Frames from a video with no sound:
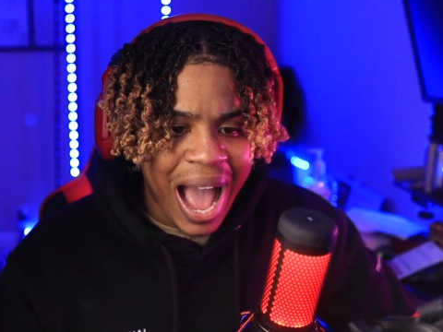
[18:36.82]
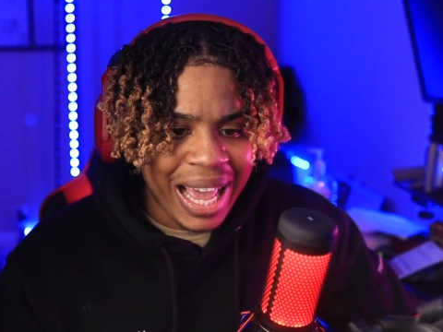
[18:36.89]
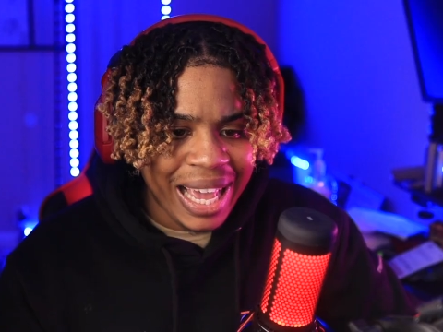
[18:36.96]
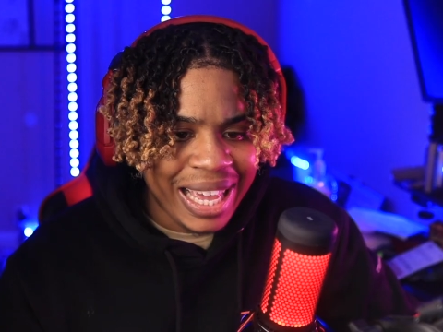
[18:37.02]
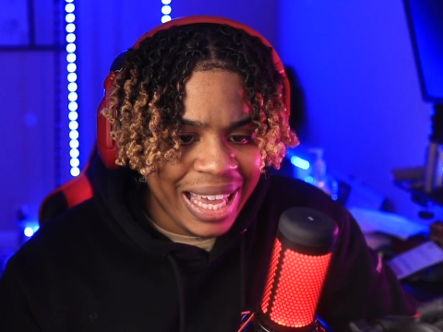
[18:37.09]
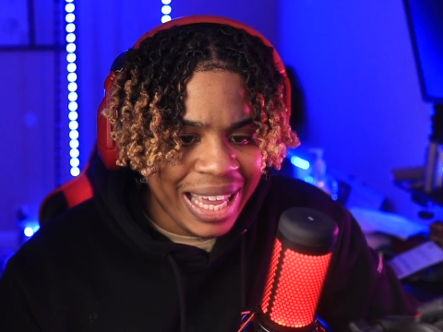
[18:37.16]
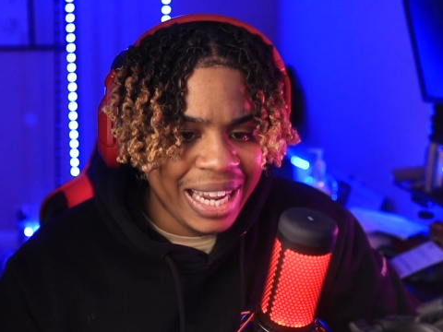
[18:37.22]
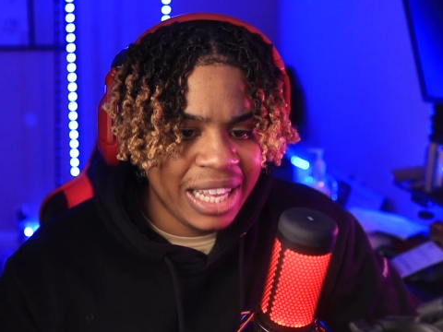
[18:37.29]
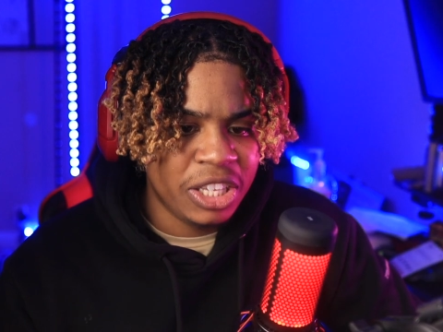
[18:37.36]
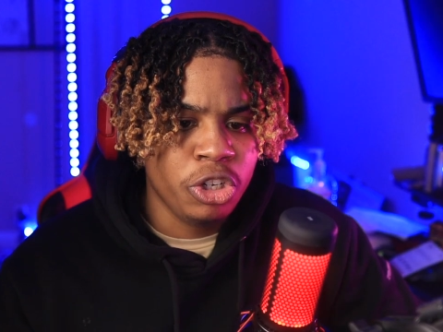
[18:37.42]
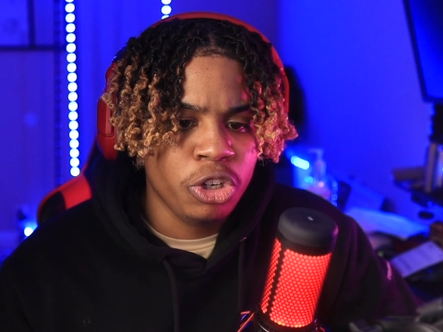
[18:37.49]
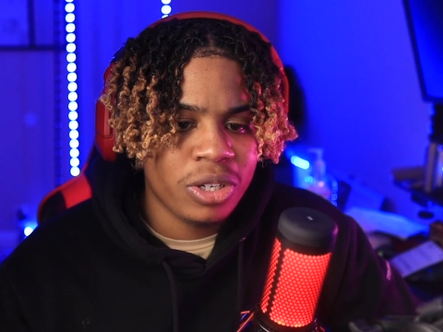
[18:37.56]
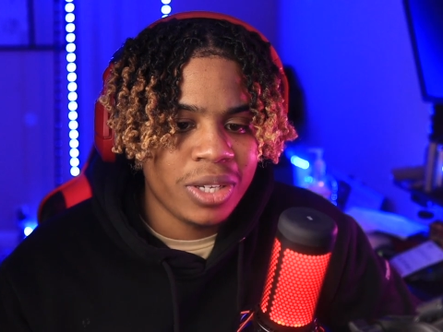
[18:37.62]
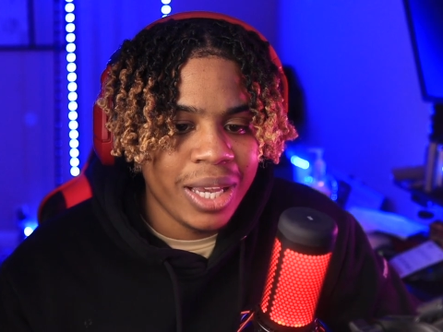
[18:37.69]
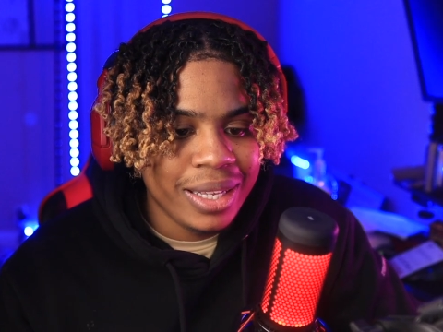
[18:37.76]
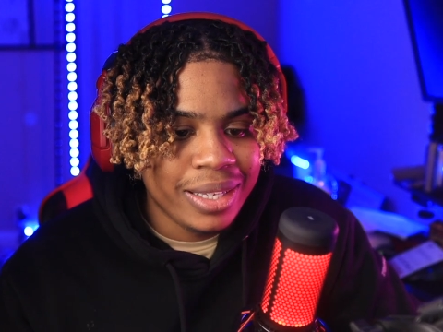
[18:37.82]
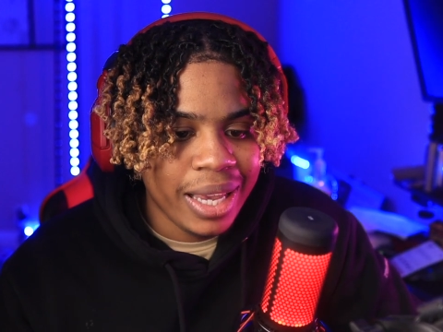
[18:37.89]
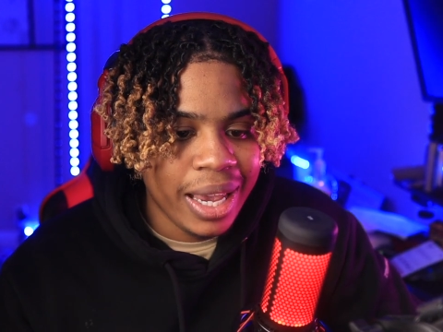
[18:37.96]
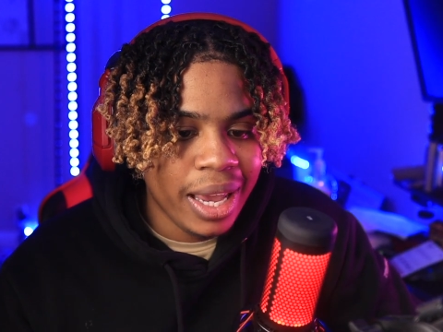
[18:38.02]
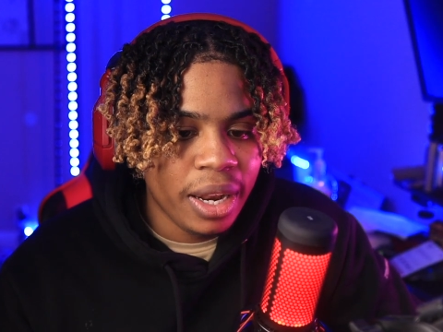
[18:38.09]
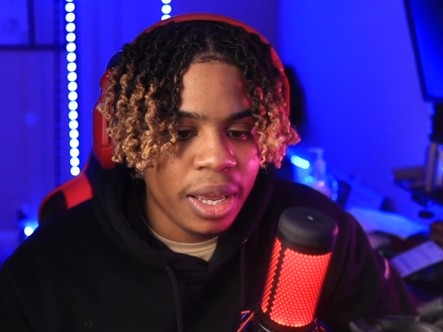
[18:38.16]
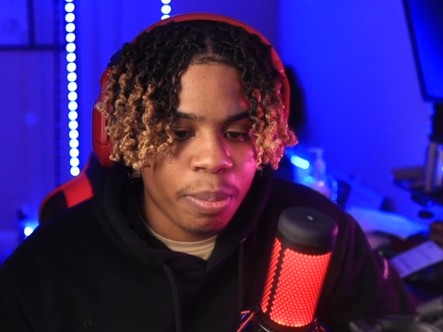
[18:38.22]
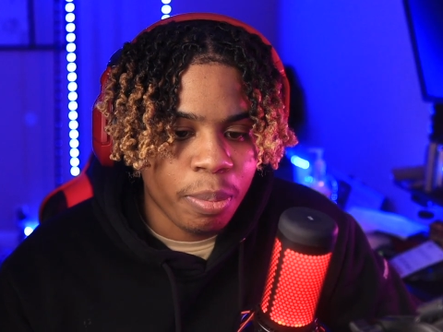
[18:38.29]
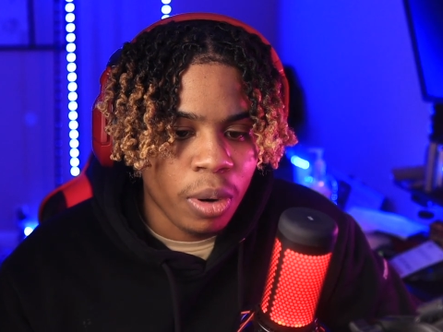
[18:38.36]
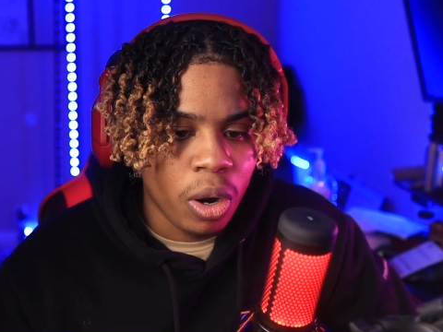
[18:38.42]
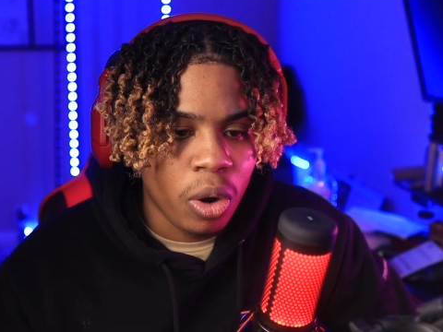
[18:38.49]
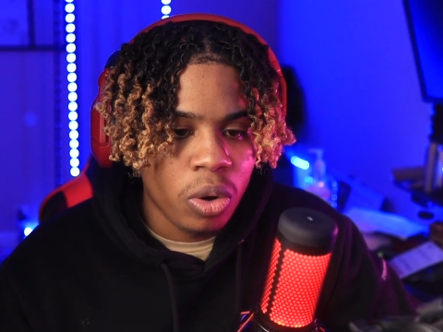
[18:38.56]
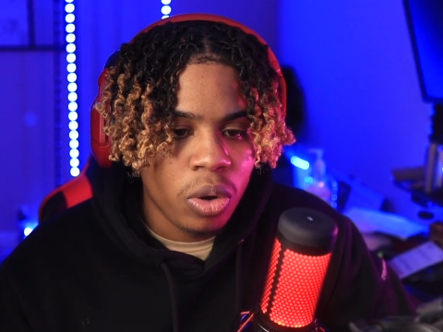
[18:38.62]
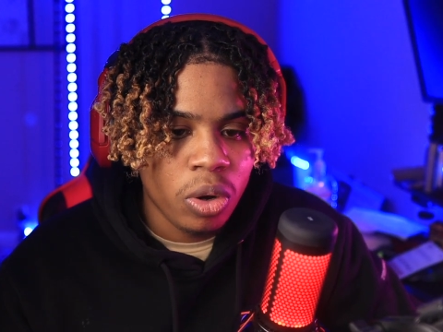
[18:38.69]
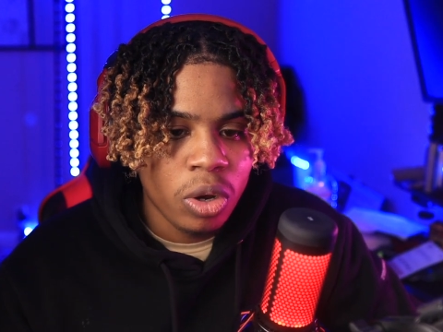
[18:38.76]
I get it, you're satanic,
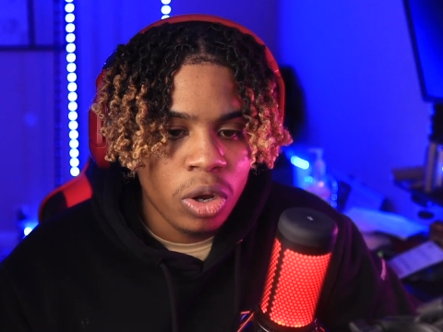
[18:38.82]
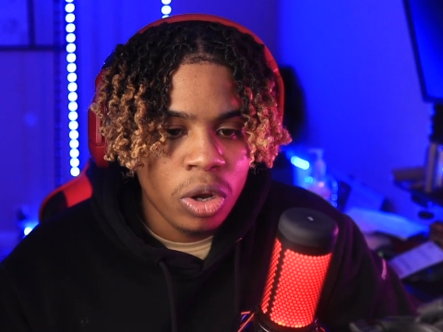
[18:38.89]
bro.